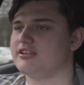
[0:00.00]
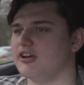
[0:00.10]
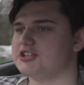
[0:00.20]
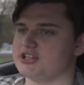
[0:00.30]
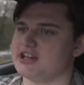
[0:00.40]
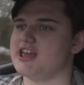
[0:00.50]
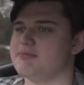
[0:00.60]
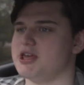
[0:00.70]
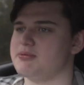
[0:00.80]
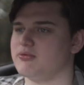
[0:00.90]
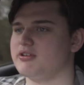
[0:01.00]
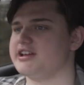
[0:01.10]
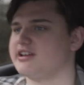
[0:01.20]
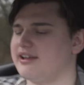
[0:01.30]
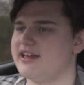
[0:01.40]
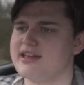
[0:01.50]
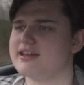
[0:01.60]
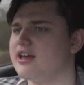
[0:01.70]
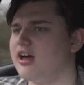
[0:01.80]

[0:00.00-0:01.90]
nice, you can hear people really clear.